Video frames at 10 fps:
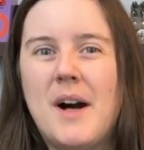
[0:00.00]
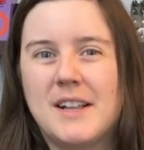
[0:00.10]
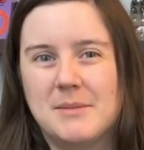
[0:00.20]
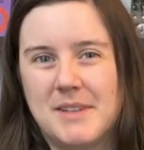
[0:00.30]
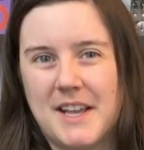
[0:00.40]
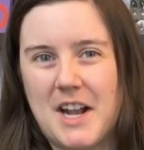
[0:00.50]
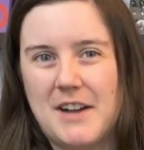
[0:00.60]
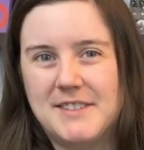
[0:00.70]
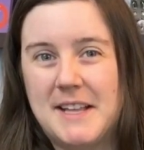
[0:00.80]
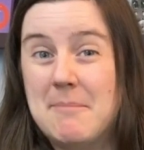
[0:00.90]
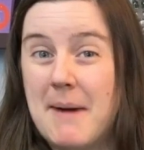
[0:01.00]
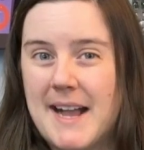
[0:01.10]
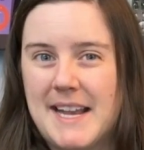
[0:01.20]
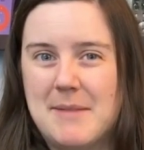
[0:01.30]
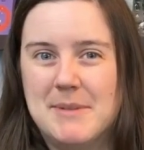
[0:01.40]
Welcome to Get Offset.
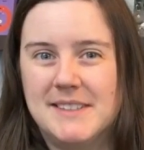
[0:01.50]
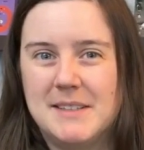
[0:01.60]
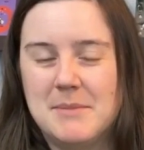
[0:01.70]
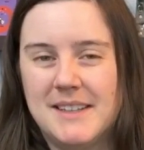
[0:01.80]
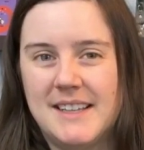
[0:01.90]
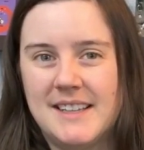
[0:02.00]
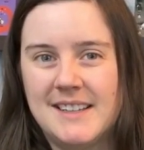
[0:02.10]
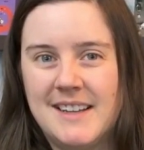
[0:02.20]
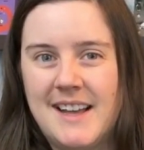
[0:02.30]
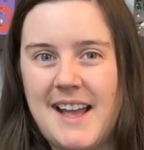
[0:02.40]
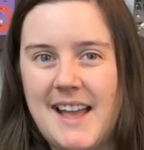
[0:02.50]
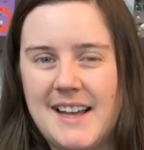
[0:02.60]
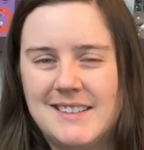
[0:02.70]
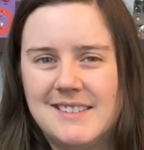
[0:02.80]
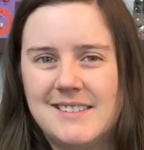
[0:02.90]
My name is Emily,
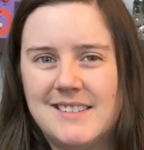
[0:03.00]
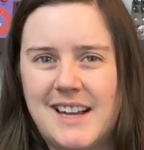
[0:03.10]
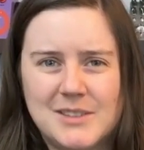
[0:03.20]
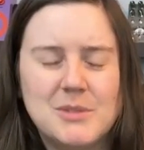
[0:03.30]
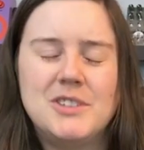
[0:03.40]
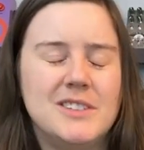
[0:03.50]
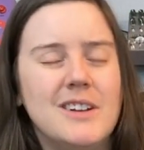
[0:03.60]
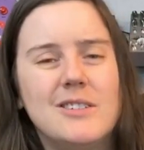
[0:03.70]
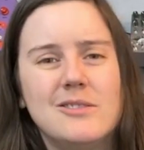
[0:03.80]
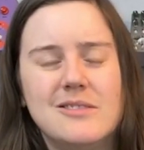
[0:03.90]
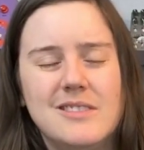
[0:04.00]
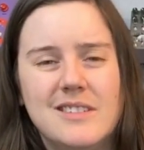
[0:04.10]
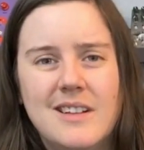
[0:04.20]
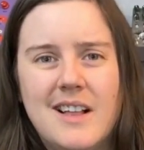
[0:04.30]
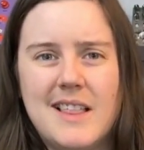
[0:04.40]
and I just want you to know,
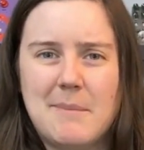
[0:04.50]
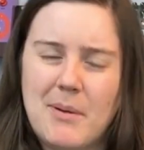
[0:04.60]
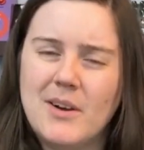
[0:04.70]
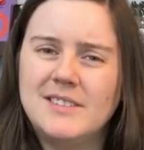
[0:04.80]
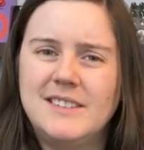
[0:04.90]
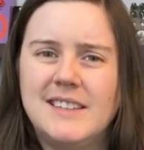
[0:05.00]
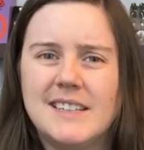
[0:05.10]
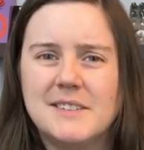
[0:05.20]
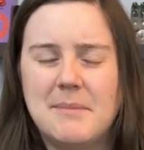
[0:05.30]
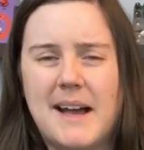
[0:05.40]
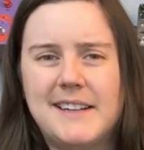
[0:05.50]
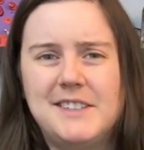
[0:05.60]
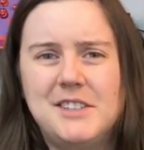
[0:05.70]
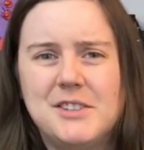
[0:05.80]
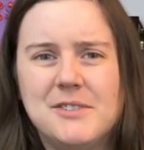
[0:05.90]
that person you think is mad
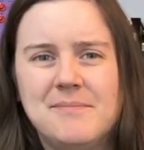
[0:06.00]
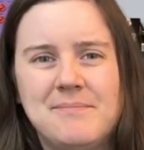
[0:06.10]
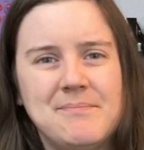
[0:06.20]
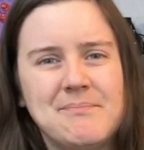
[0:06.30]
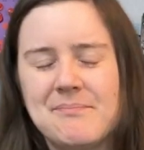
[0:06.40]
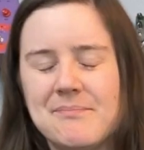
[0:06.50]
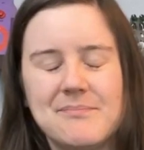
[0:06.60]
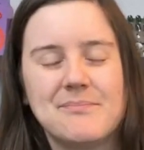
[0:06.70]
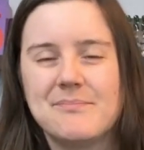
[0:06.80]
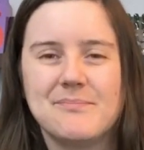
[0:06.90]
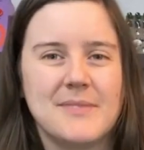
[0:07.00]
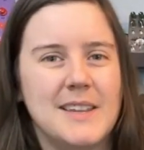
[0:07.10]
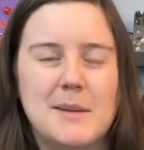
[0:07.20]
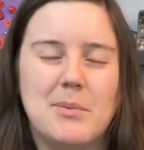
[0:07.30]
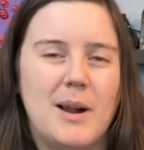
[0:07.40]
at you,
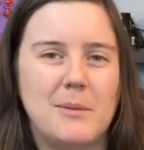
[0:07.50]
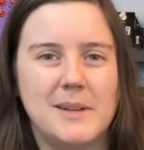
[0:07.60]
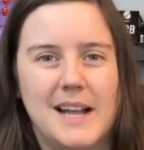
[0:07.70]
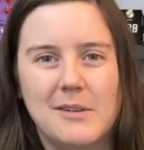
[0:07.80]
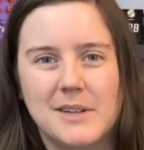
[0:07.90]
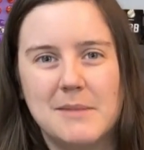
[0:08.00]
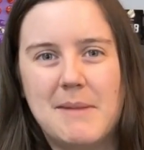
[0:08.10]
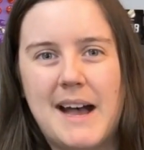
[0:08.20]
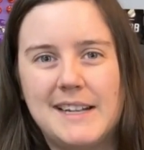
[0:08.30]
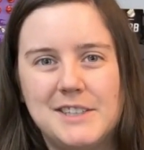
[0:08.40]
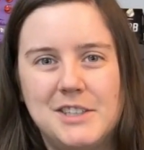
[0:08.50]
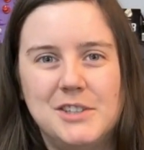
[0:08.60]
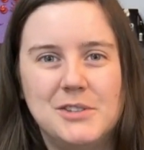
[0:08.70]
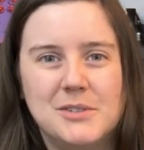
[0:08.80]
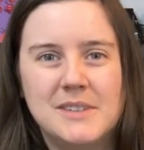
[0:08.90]
they're probably not really mad at
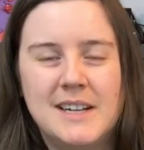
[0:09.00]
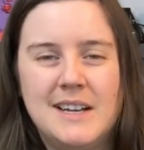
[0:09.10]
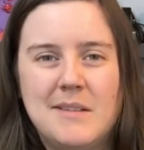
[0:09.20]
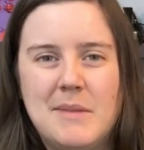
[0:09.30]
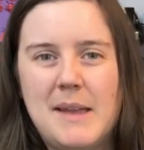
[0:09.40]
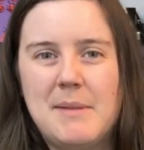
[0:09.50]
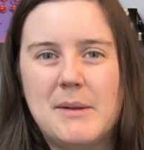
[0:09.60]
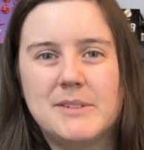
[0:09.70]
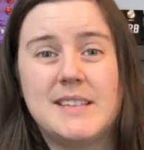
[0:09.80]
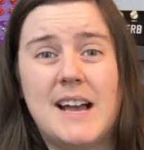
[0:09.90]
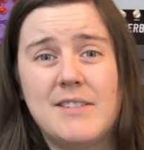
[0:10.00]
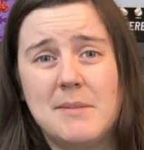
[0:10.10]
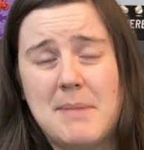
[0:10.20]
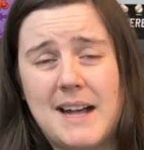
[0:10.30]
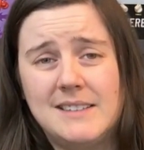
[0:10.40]
you. Maybe they were just having a
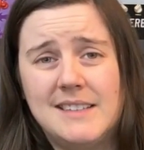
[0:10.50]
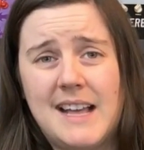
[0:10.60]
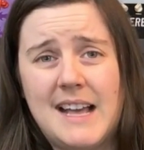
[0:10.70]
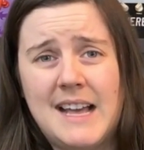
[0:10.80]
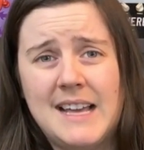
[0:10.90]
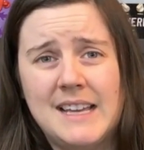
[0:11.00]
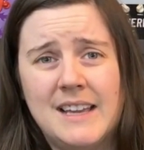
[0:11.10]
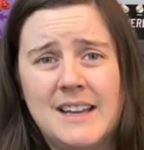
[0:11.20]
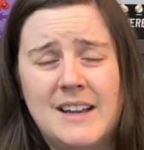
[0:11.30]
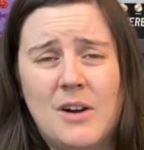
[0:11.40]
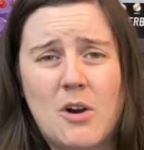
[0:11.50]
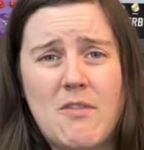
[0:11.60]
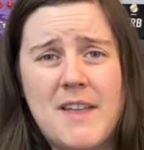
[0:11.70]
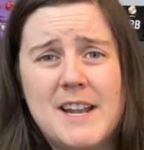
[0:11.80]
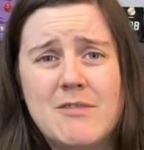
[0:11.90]
bad day, or if
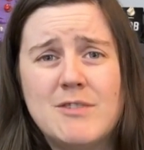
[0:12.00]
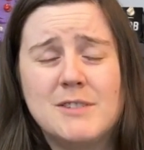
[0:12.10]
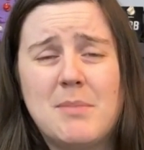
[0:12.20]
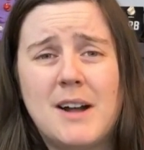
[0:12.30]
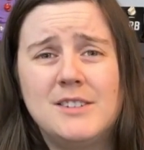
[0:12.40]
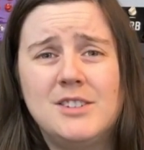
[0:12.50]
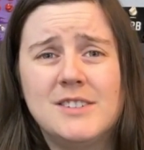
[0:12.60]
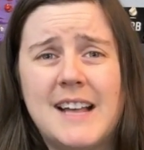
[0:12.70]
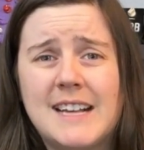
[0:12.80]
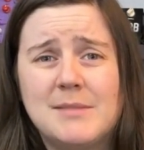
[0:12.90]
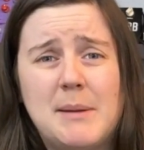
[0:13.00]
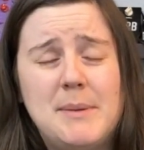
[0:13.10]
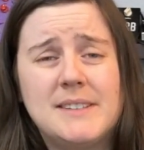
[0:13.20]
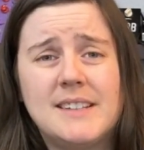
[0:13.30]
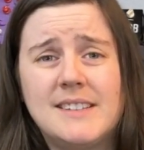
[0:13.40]
they didn't respond to your text,
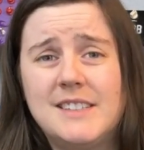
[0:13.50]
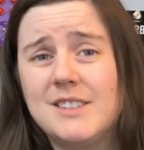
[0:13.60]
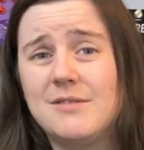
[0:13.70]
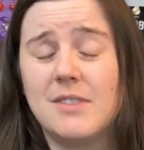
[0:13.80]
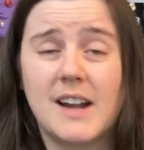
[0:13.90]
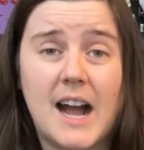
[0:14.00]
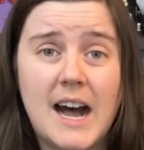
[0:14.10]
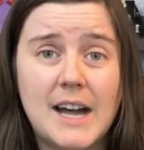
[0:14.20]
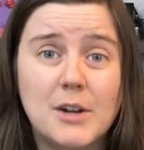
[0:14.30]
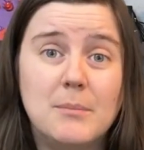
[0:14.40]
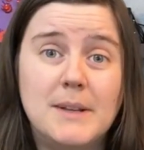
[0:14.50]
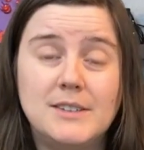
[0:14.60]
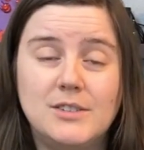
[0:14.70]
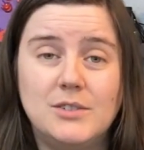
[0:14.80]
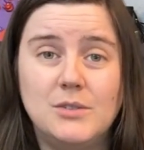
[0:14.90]
maybe it's because they just forgot or
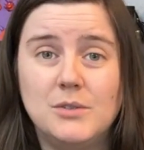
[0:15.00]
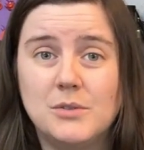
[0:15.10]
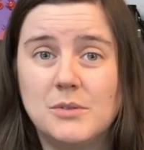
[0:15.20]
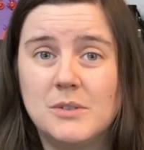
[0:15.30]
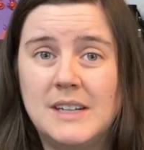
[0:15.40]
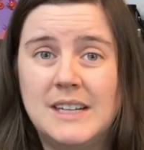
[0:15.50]
meant to,